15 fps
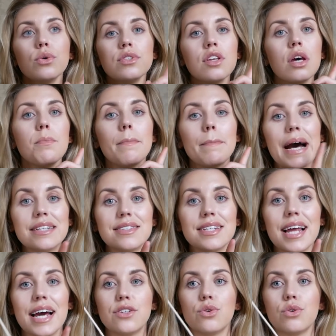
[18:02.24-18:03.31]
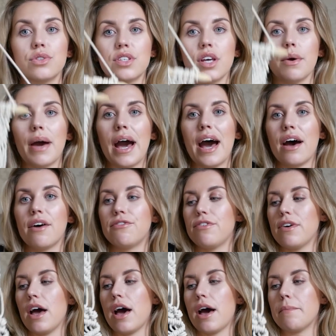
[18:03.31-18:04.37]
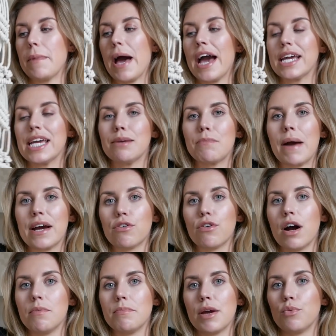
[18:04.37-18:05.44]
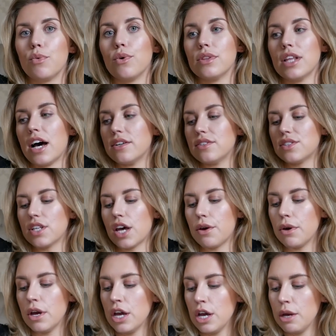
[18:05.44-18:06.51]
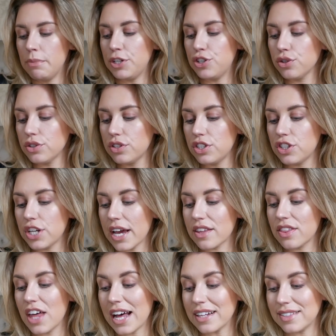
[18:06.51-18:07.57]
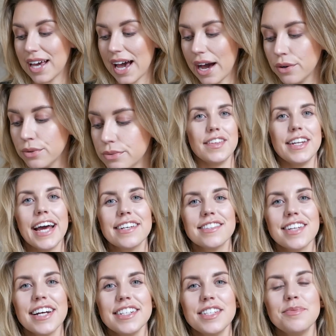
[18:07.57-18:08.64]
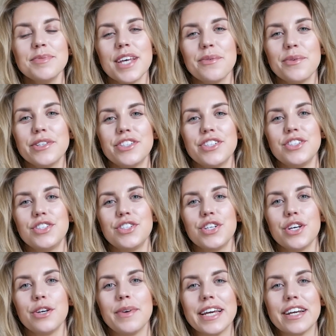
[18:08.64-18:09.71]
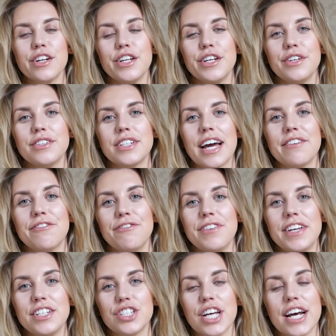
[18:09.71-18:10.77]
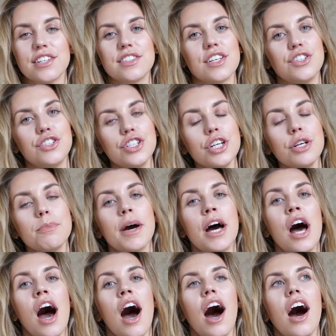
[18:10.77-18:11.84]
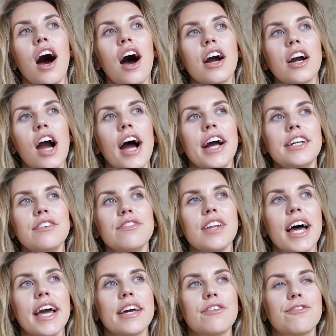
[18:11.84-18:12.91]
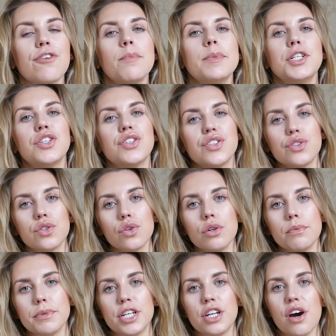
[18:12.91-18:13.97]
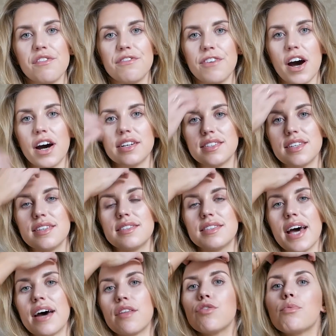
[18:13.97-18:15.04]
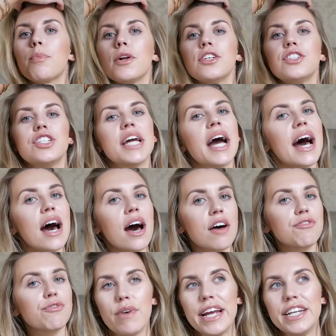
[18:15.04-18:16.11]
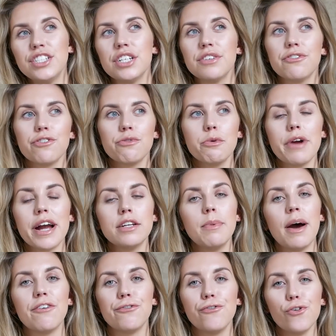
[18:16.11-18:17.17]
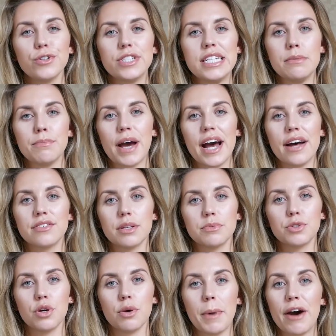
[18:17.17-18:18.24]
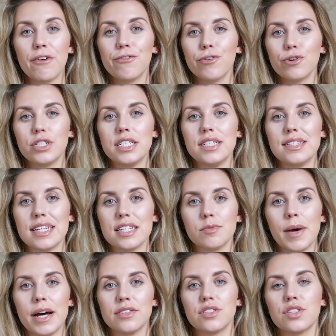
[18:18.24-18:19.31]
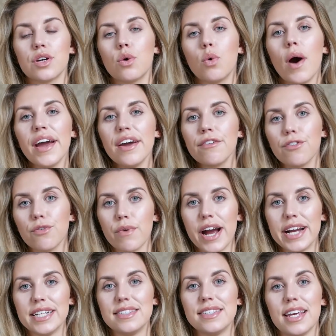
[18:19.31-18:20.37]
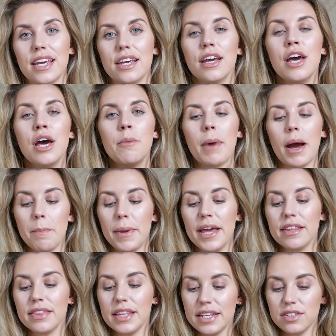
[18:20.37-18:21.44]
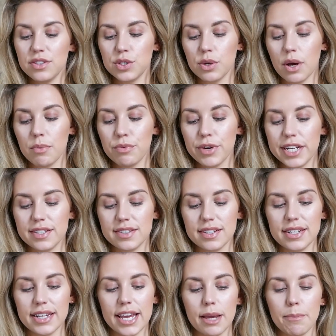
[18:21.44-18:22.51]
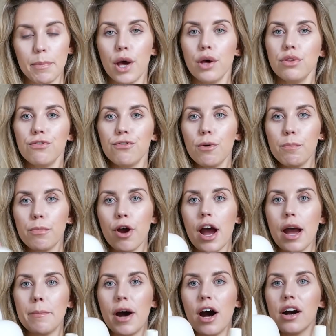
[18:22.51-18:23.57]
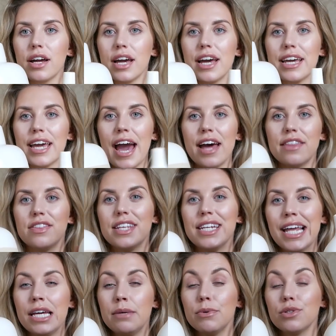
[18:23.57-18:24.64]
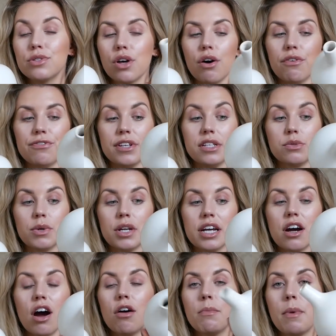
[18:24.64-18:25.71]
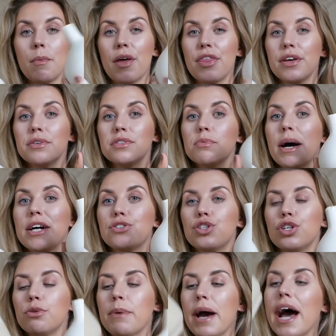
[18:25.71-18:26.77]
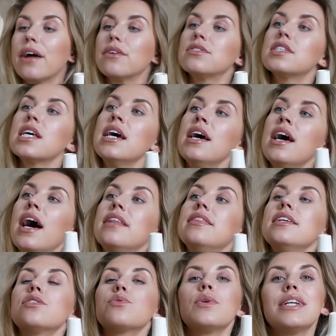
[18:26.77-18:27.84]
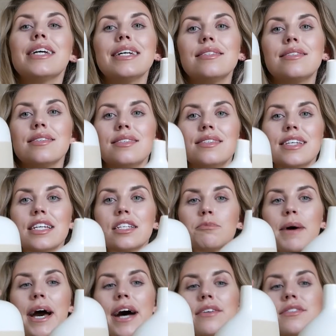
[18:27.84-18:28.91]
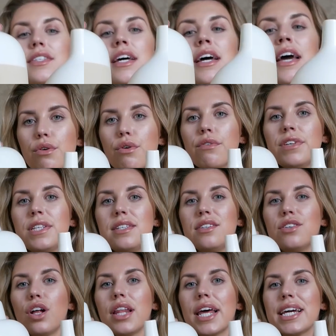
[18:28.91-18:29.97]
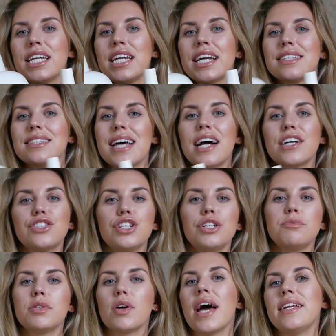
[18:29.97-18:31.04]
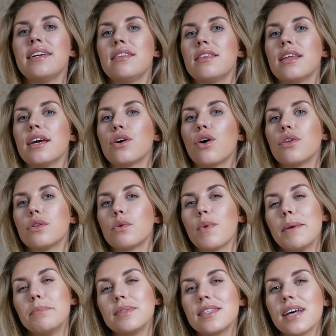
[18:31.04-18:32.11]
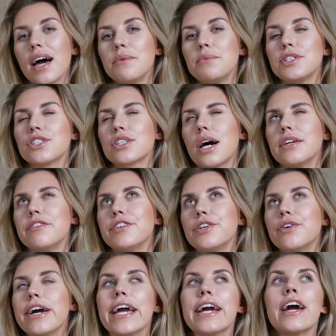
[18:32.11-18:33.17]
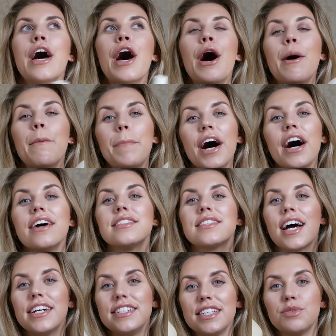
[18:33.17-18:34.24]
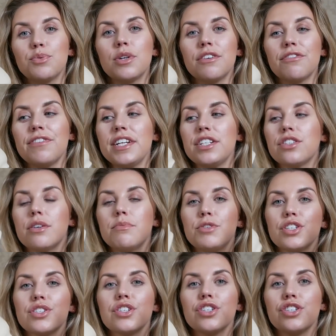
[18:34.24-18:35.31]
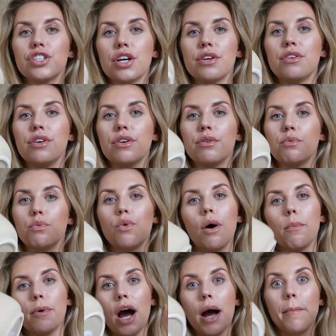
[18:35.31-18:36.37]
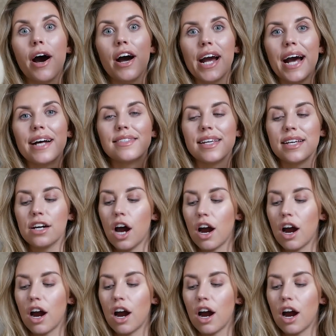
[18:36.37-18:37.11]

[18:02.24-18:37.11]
also Matalan also have um, hanging macrame wall art so be sure to check that out. The next items I wanted to include and feature as a dupe are kind of like from an assortment of vases that Anthropologie have ranging from around about £14 up to about £46 so quite a variety but I picked these two up recently both from Primark again the labels off this one I can't remember I think it was about £2 and this one is £6. They're obviously not like an exact dupe to anything on the website, which is kind of annoying, but I did want to feature them just to show you what Primark has in